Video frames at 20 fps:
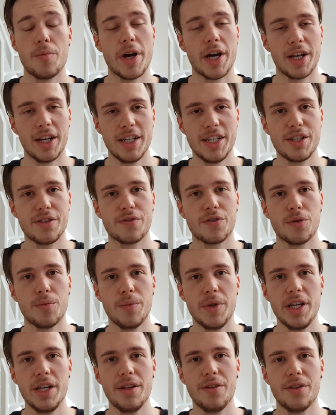at least for
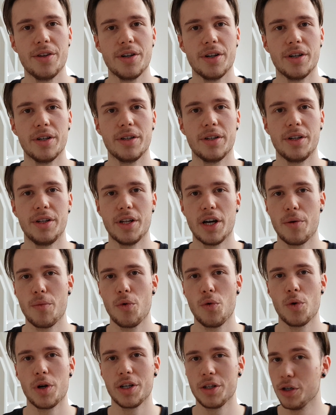me, the
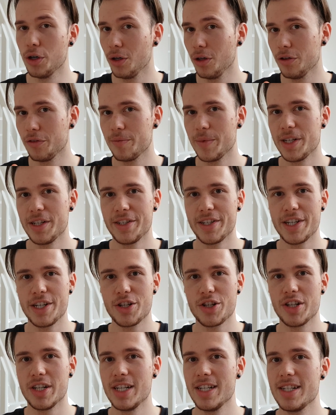number one goal of
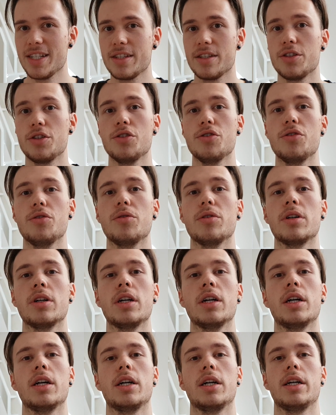meditation is to
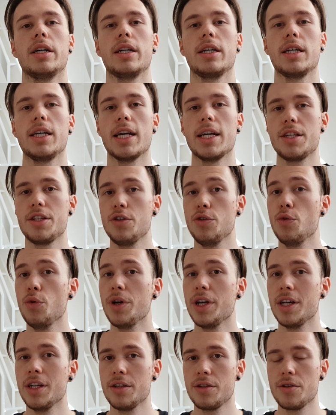get
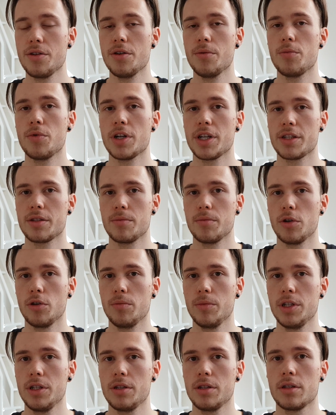you into the present
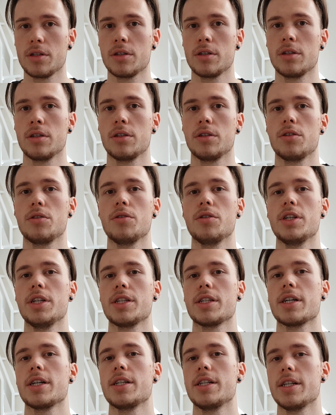moment, to
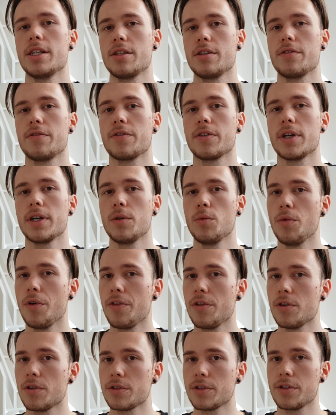disidentify
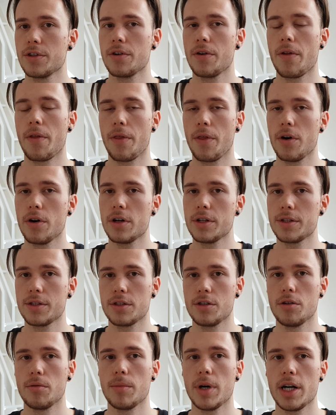with your
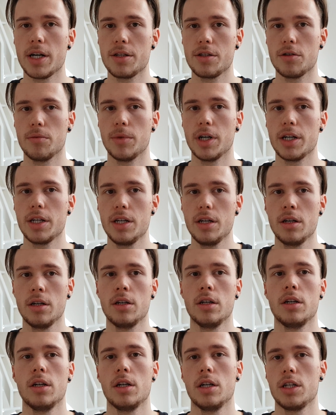thoughts, your mind, your body,
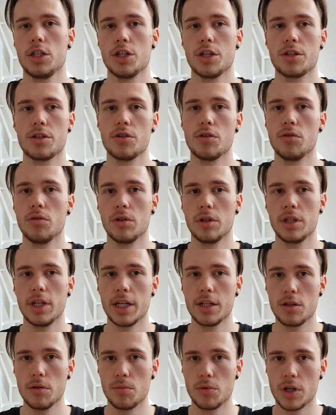just to
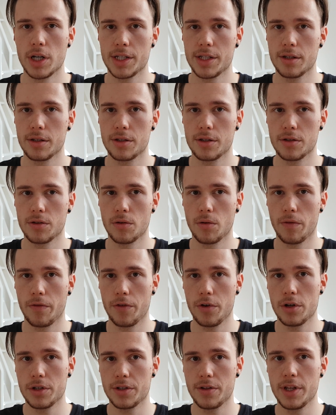get you present. So
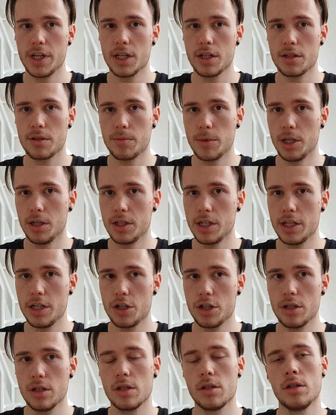first thing is
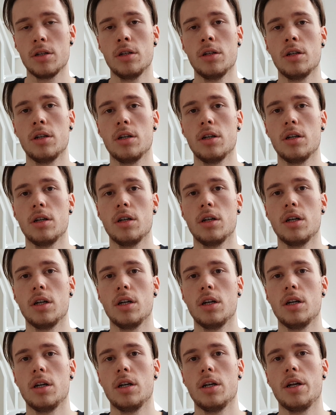meditation.
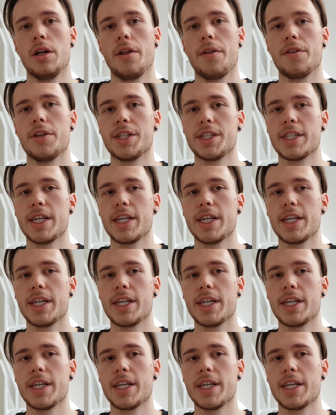The